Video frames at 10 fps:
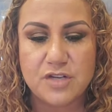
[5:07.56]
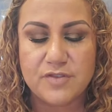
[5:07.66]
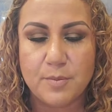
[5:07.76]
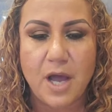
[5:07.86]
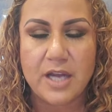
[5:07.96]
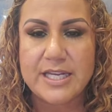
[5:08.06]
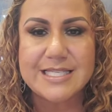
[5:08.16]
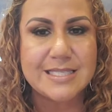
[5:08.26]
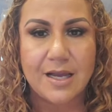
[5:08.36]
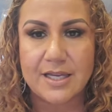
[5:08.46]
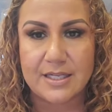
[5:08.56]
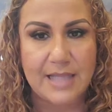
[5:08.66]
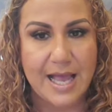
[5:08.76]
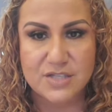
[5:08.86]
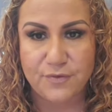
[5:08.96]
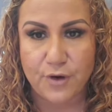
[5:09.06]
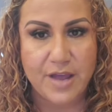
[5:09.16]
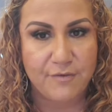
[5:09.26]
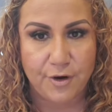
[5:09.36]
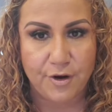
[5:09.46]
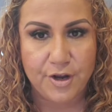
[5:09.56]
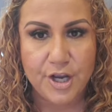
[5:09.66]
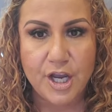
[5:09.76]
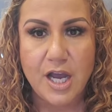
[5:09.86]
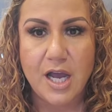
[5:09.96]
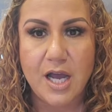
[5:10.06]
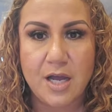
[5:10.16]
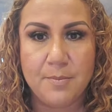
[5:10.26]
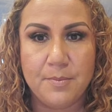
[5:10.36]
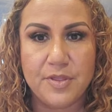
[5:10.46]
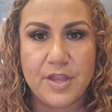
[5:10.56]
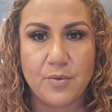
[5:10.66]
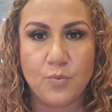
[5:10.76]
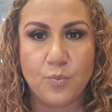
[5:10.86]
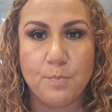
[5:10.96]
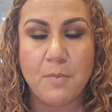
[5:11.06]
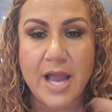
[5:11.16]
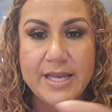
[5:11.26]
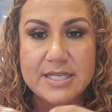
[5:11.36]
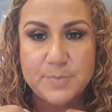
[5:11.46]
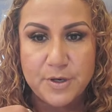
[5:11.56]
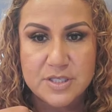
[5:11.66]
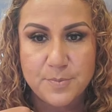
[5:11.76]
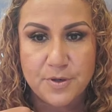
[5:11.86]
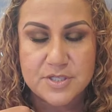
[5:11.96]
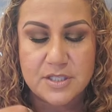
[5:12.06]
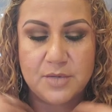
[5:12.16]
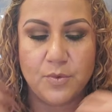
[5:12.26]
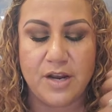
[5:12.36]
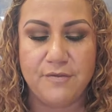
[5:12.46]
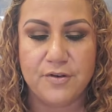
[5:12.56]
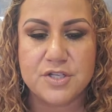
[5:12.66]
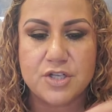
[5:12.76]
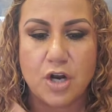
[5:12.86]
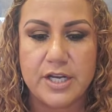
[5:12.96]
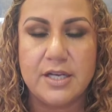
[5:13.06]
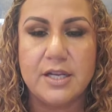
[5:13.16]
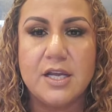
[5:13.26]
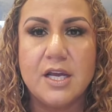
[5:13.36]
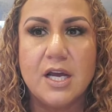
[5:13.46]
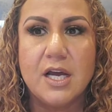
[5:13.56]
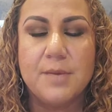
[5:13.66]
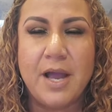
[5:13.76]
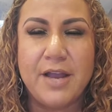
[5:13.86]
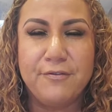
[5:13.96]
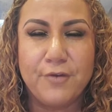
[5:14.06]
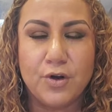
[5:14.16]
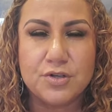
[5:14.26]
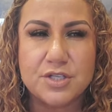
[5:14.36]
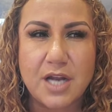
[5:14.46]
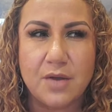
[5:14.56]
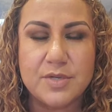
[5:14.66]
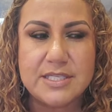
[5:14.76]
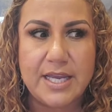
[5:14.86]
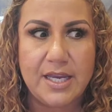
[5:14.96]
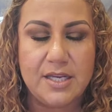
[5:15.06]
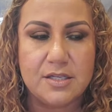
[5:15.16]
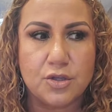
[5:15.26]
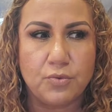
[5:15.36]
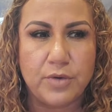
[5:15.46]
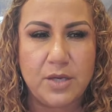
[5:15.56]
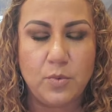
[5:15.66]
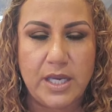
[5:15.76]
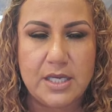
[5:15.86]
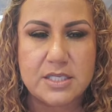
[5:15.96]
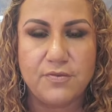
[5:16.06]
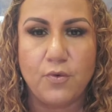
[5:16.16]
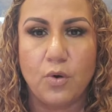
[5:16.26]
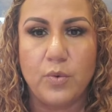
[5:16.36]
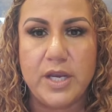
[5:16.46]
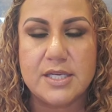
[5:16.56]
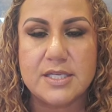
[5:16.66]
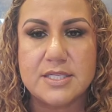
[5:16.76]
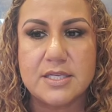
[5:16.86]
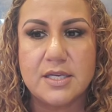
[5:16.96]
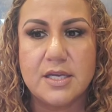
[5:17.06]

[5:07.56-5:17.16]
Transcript: of the body is not going to last forever. My experience personally, when I first started, my first, I would say 3 weeks, 4 weeks,